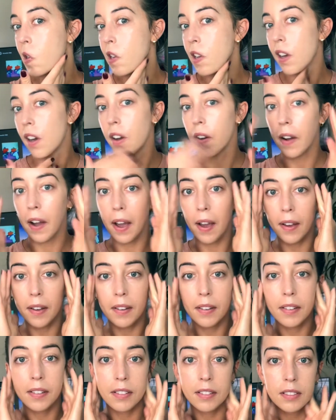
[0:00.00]
Okay.
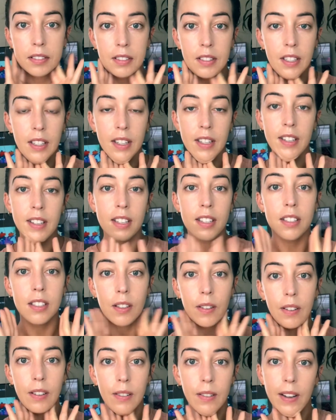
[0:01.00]

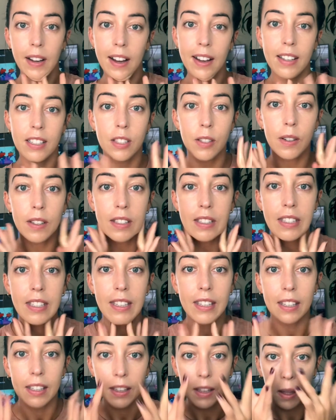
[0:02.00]
So as you can
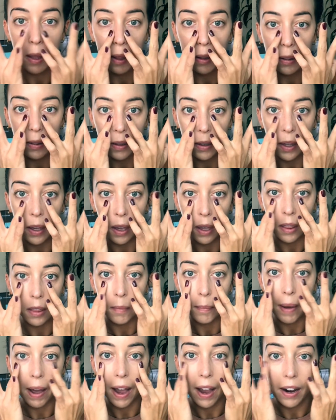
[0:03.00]
see, like the
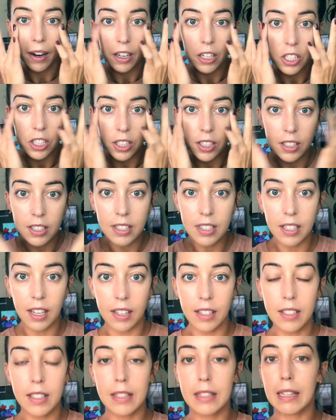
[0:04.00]
packaging says,
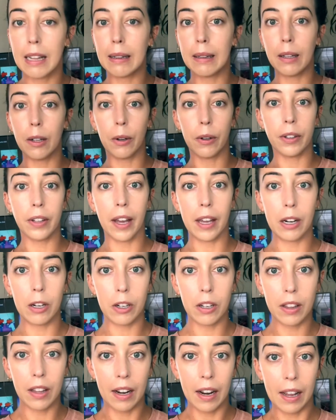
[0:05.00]
it's a little lighter
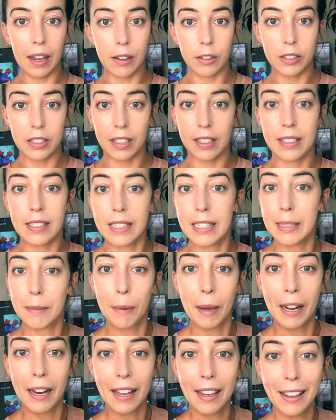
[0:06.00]
than I was
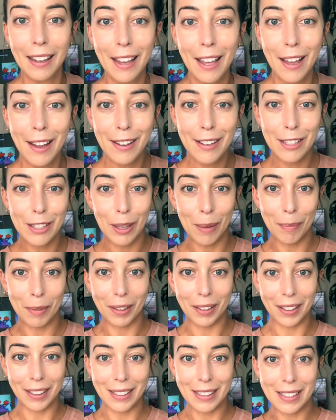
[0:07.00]
anticipating. So I'm gonna
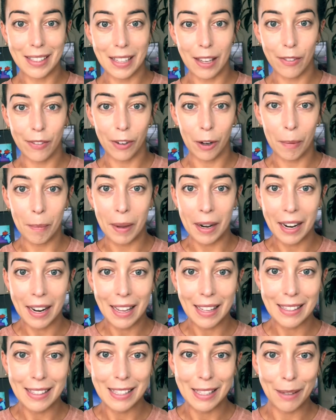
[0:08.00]
let it sit for a minute and
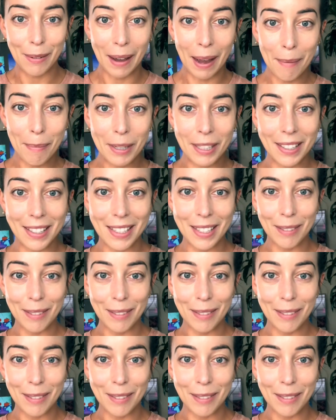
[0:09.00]
see what happens.